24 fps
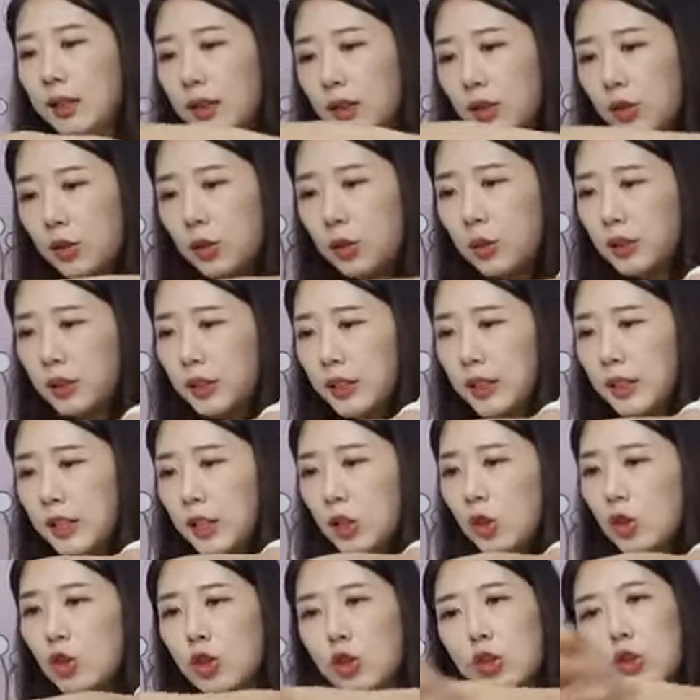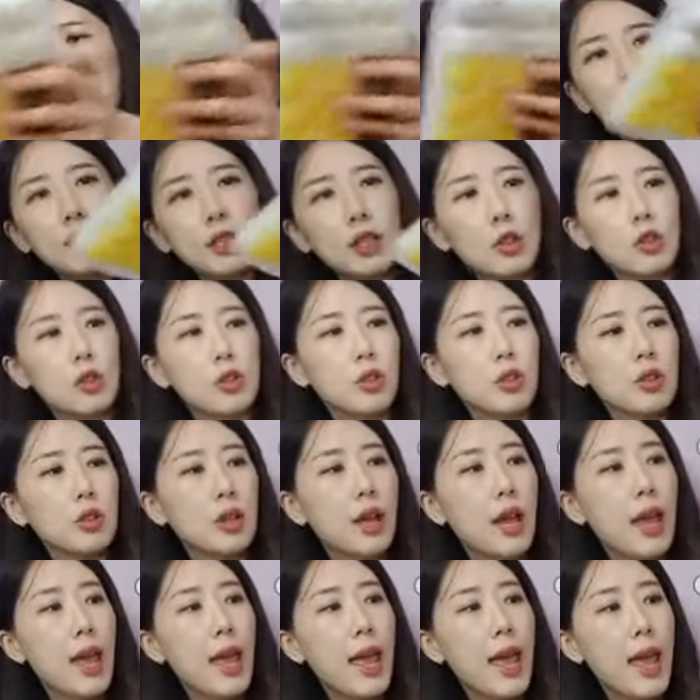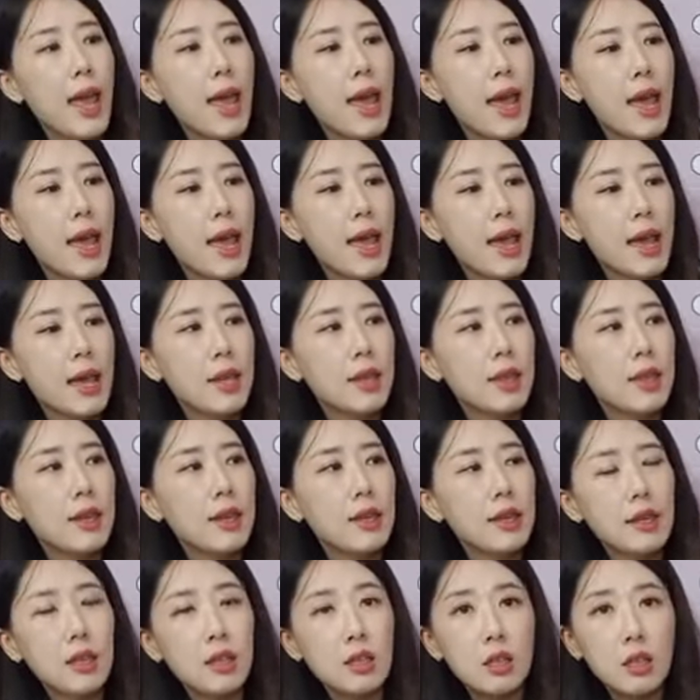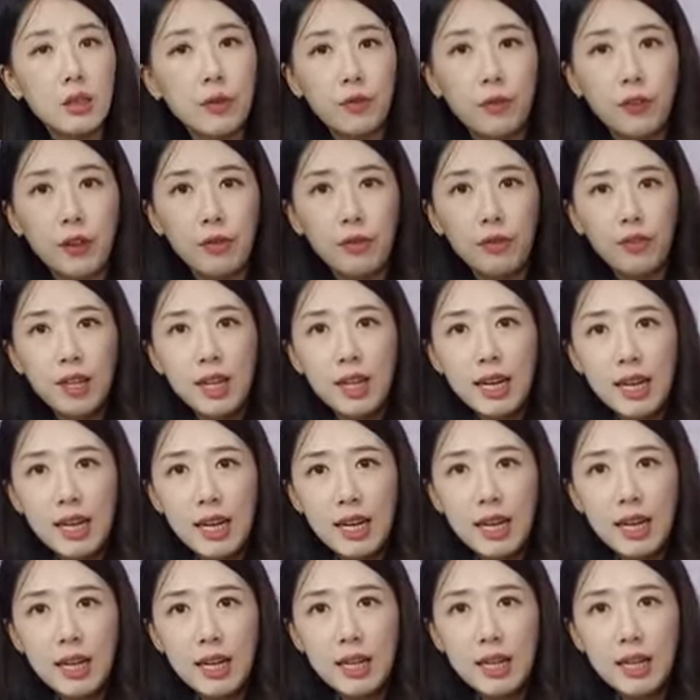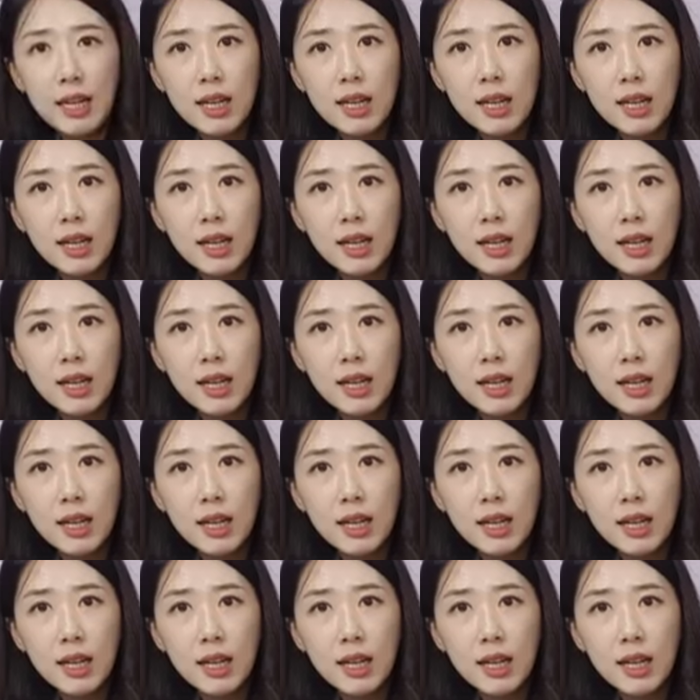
storage sections and these 15.